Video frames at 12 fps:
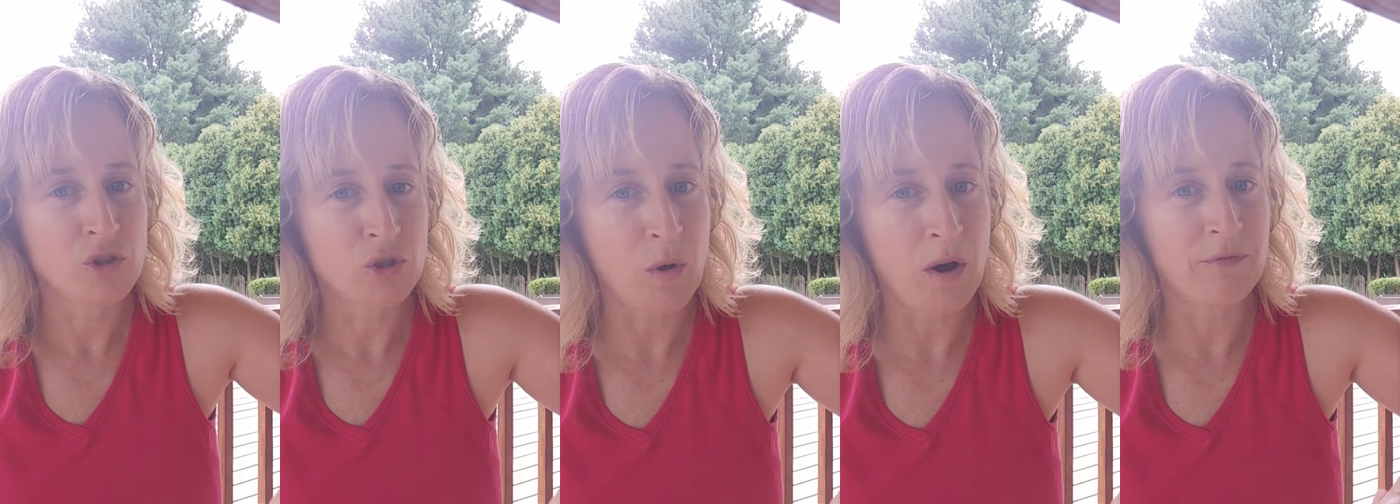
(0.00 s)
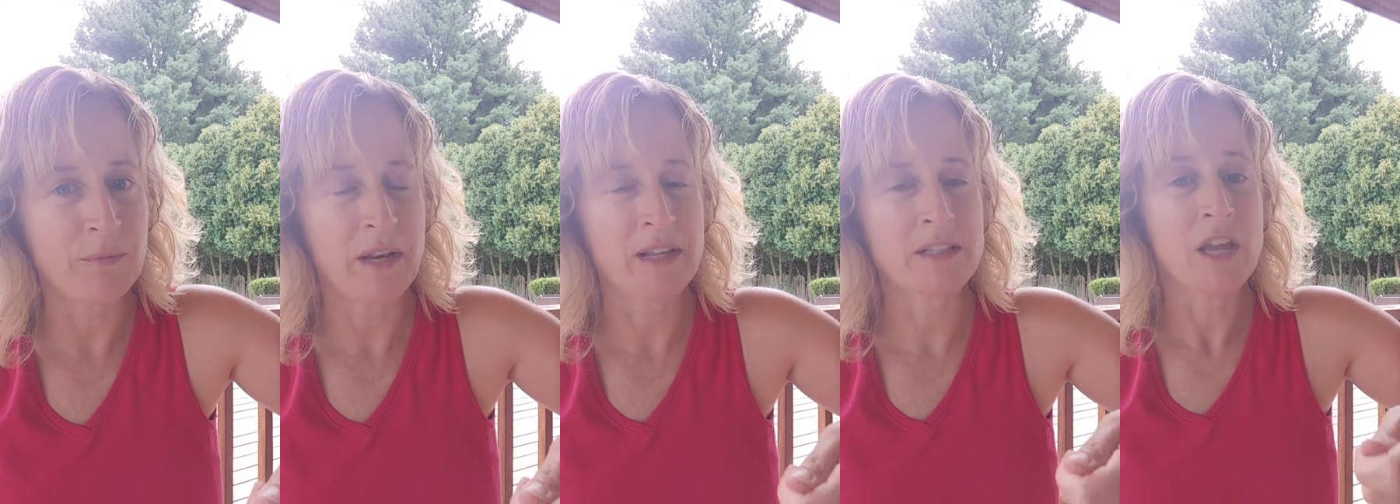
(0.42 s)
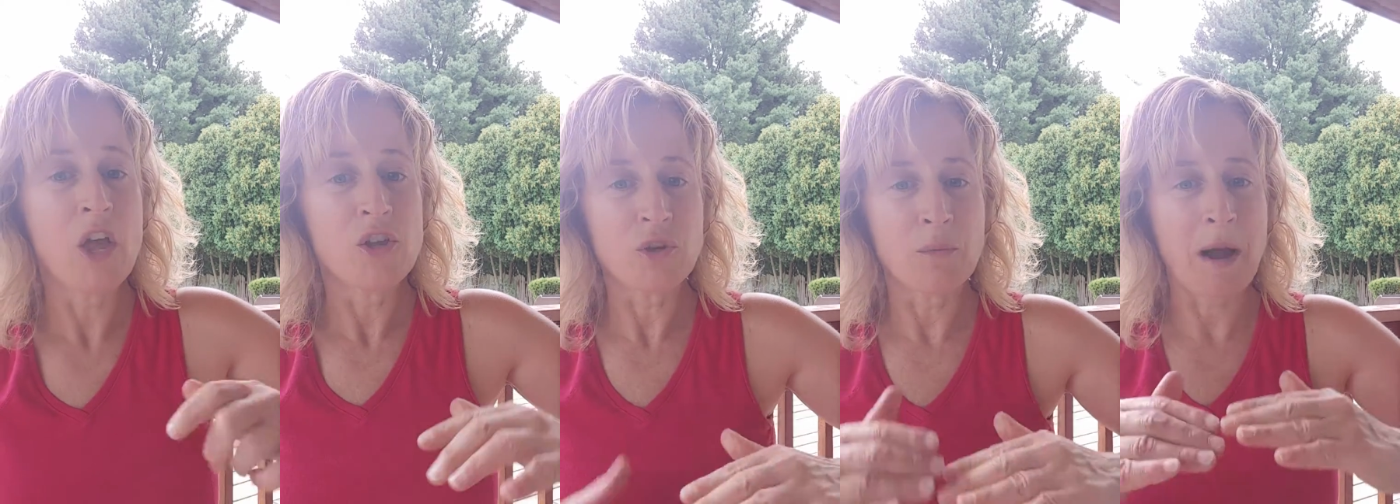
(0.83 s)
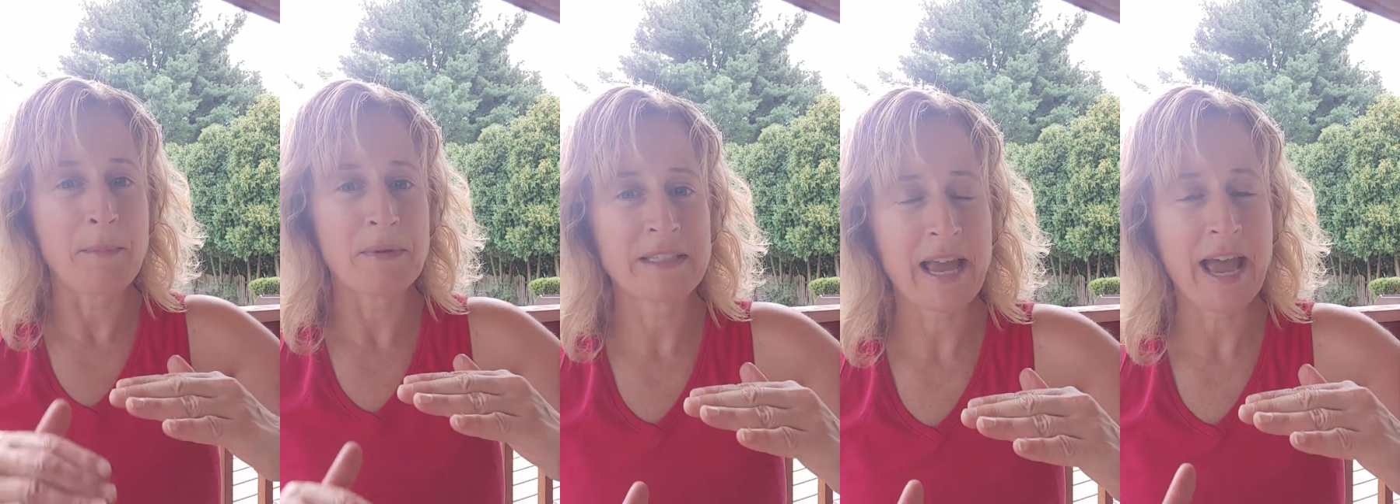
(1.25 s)
12 minutes. So my
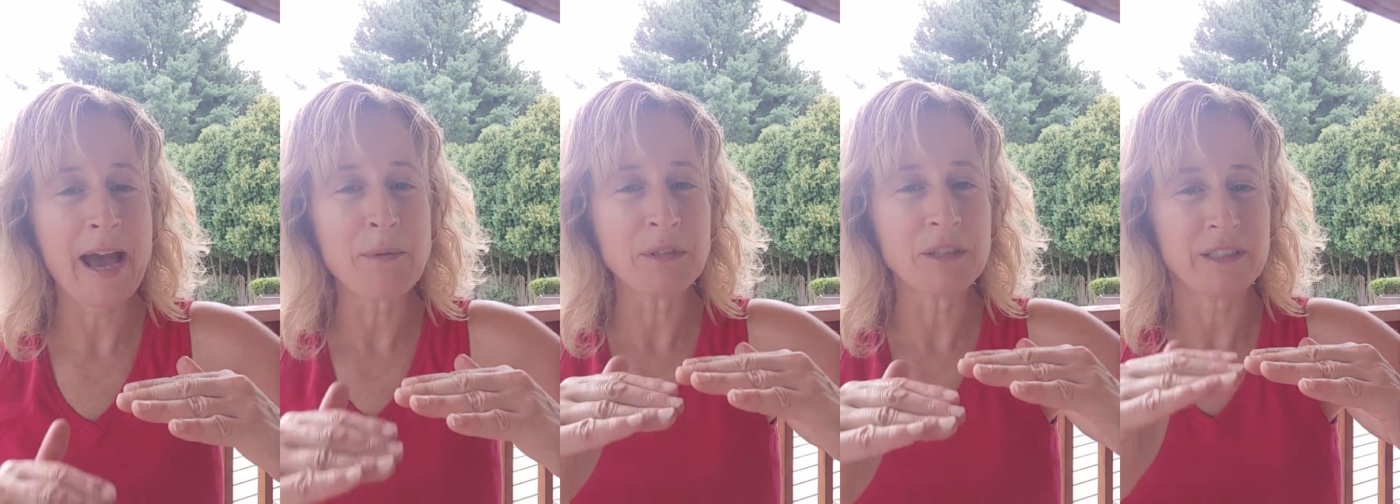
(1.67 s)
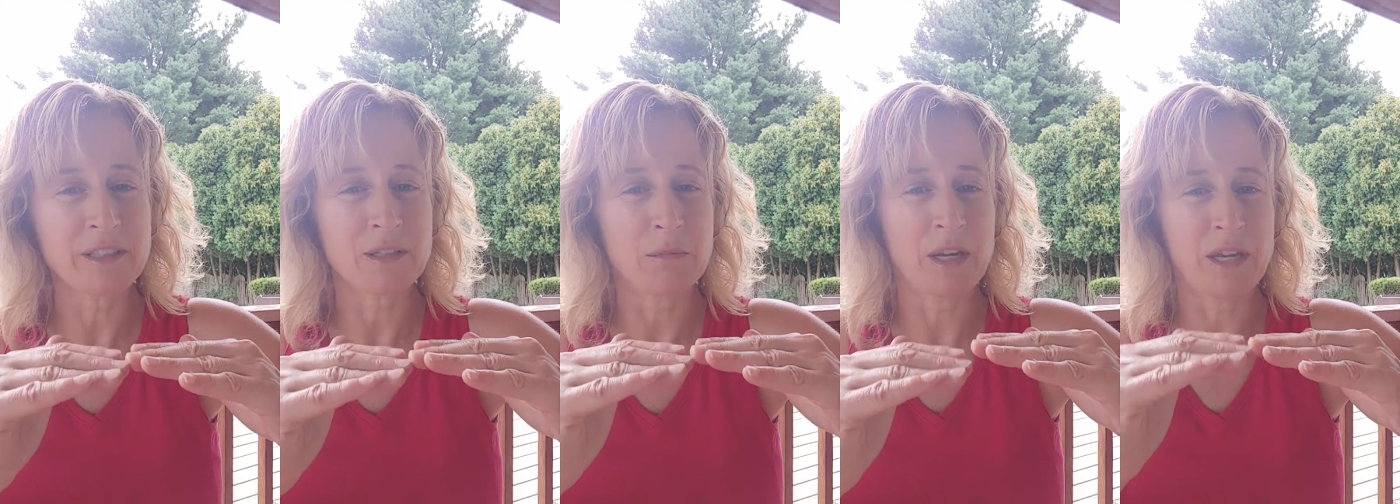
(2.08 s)
metabolism